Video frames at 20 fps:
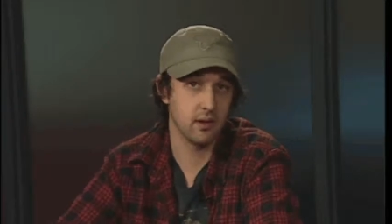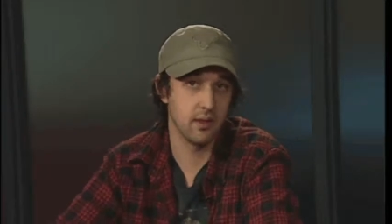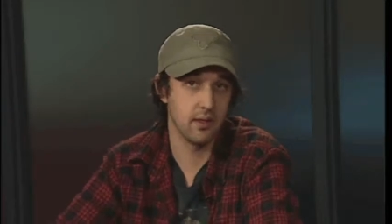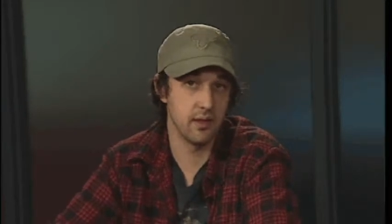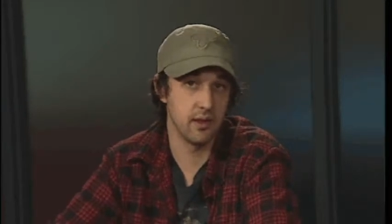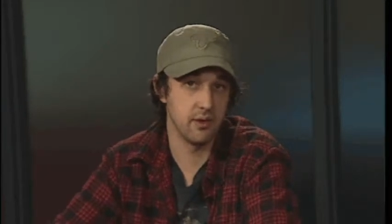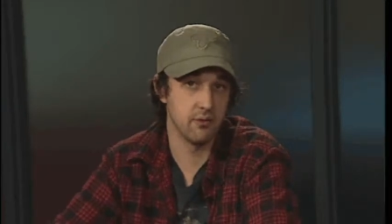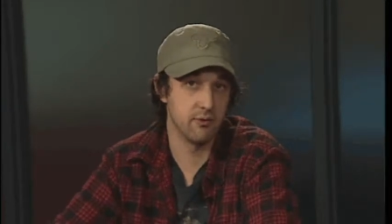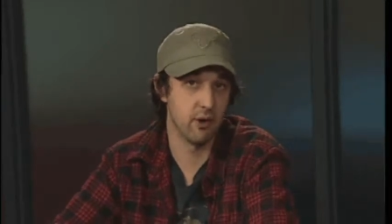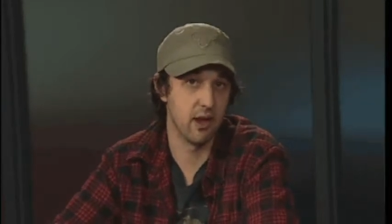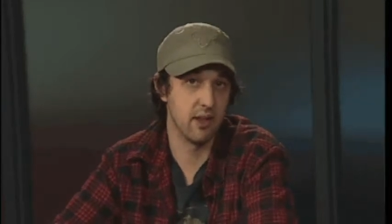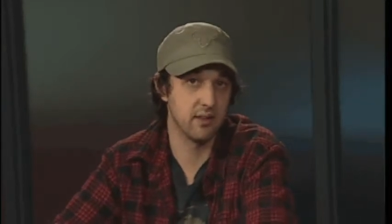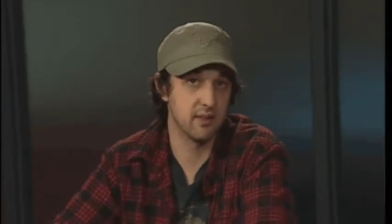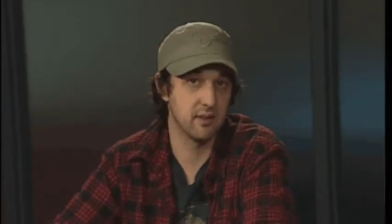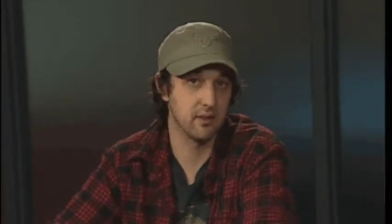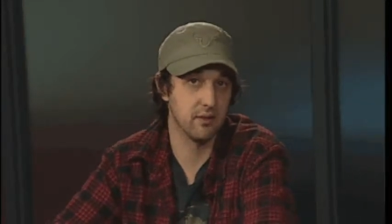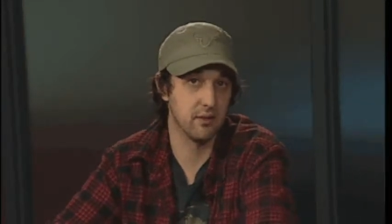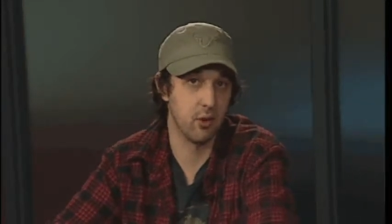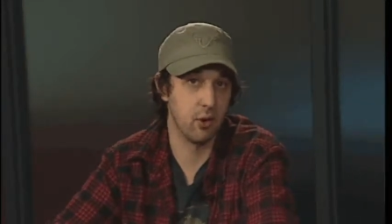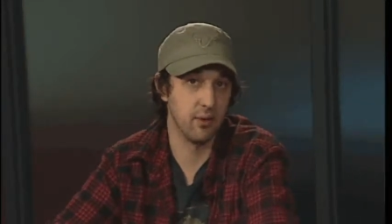the rights
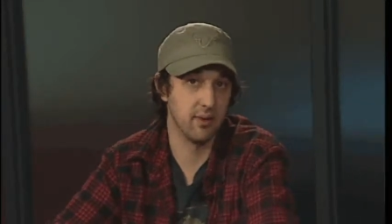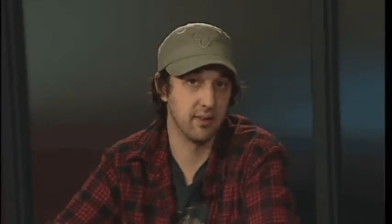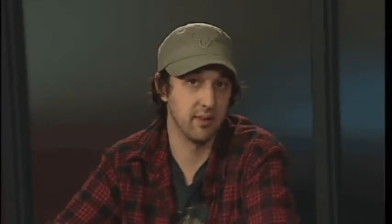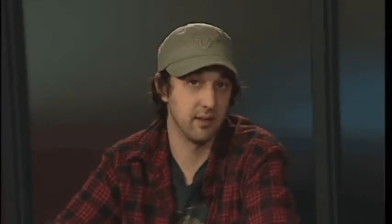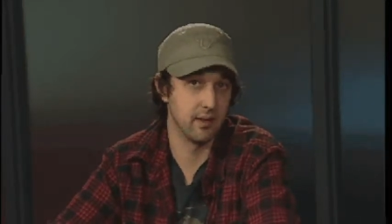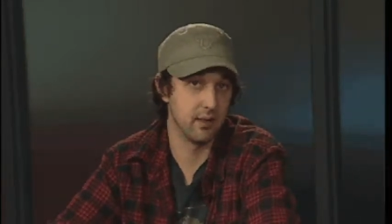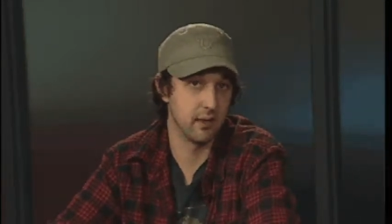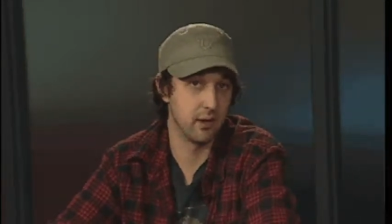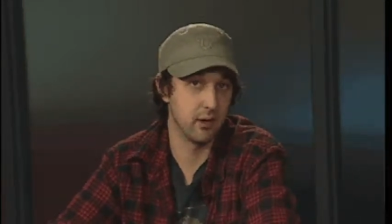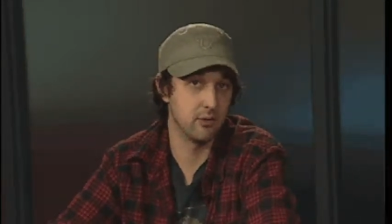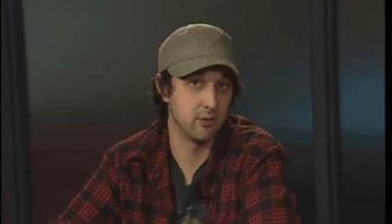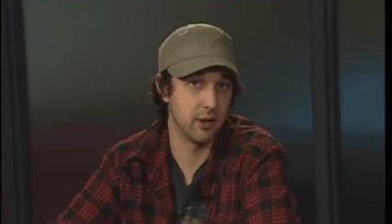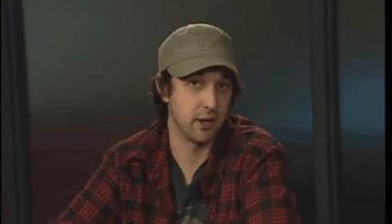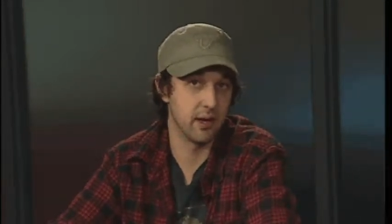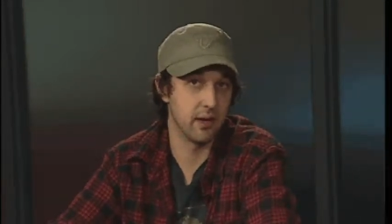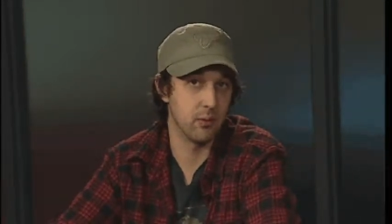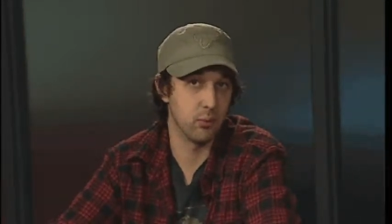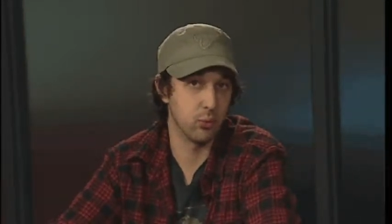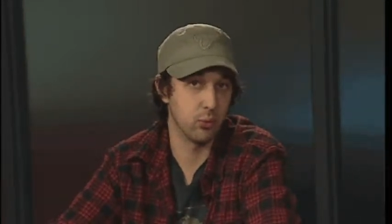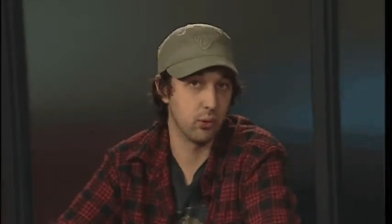of hosting the
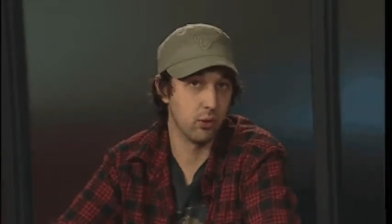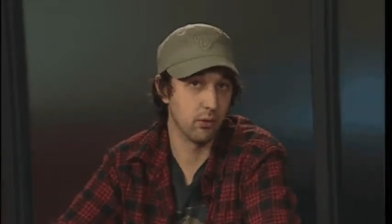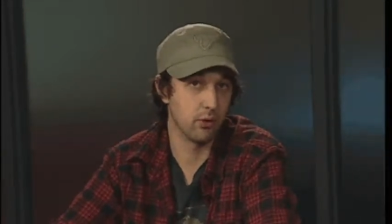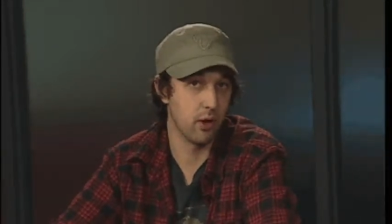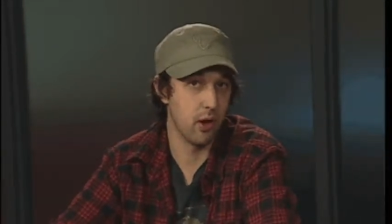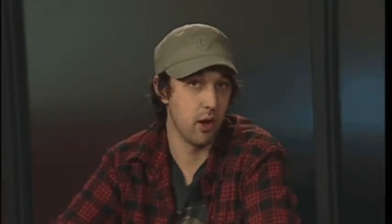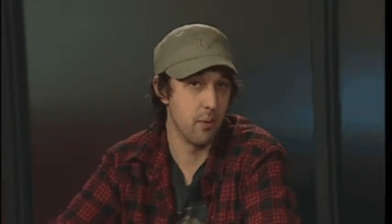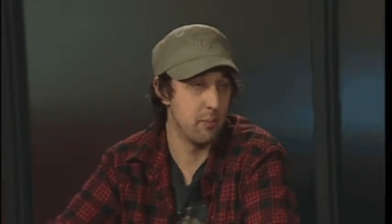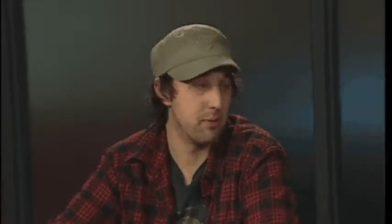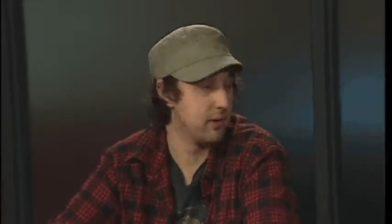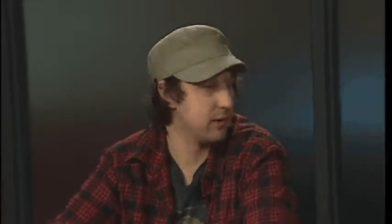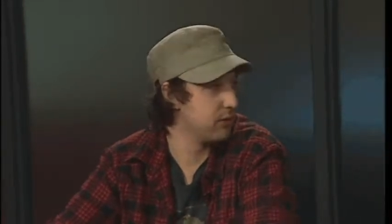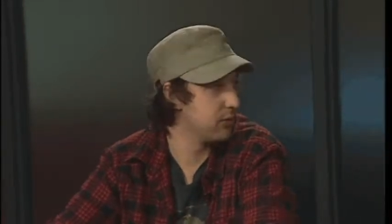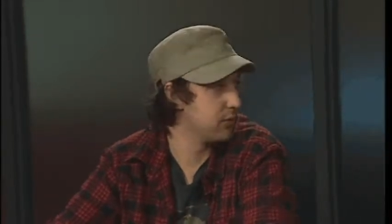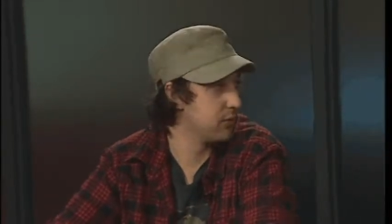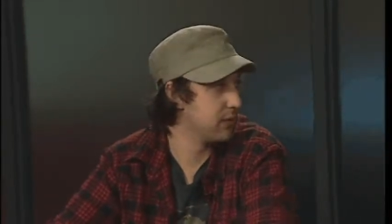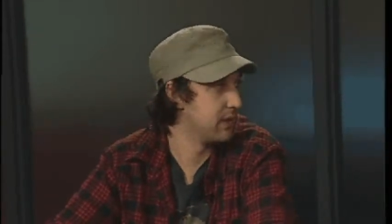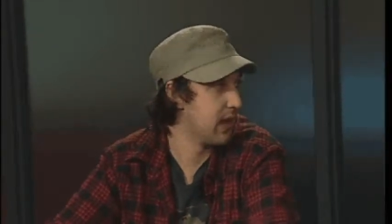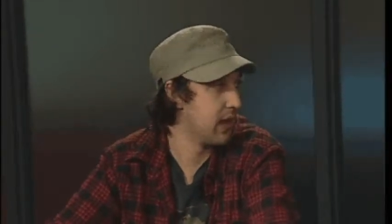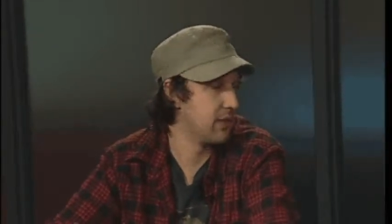Cricket World Cup in
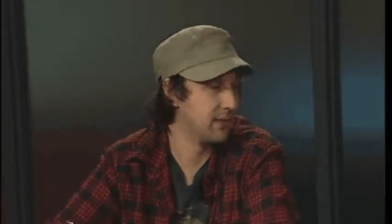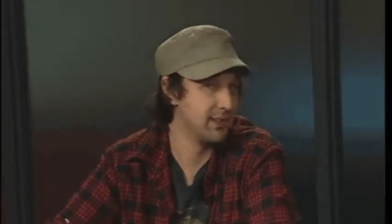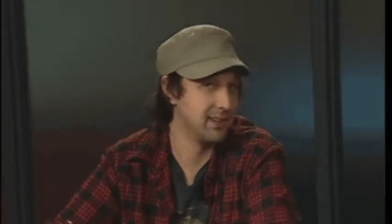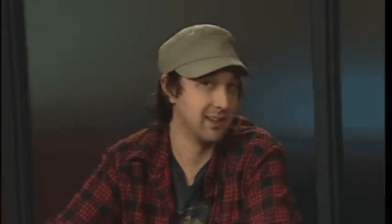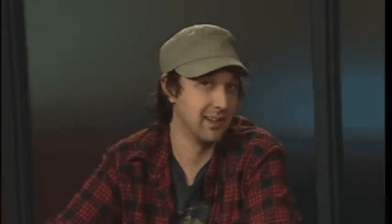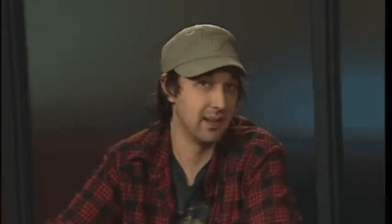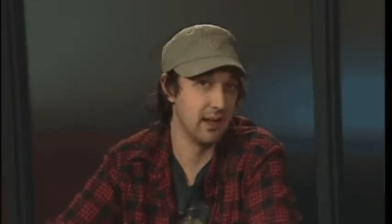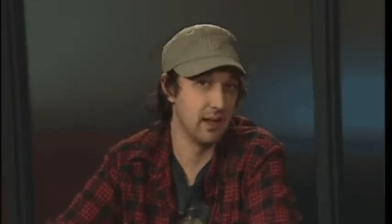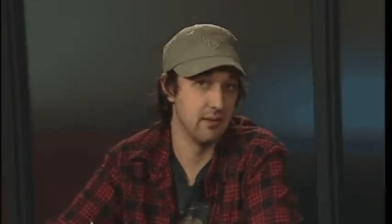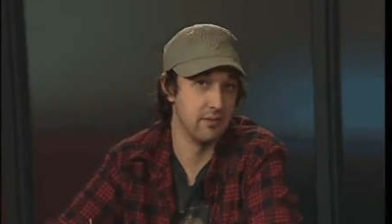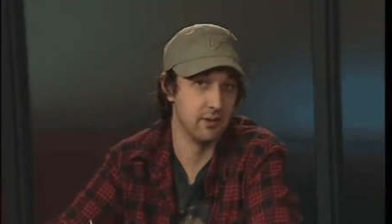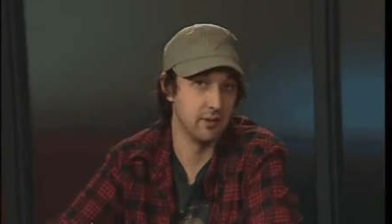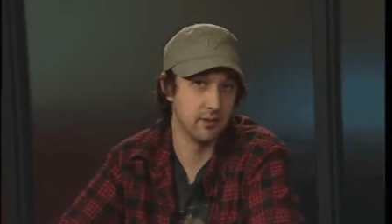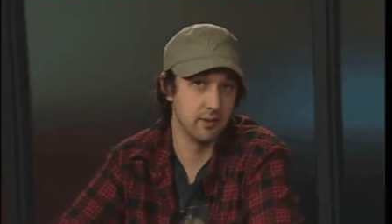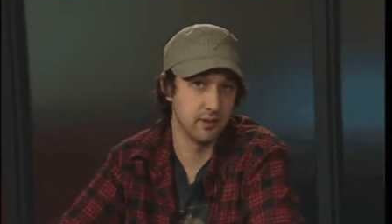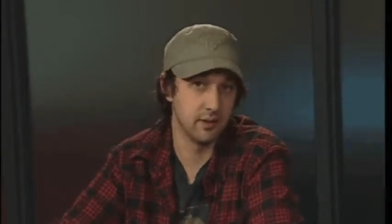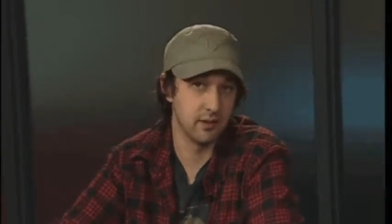2011.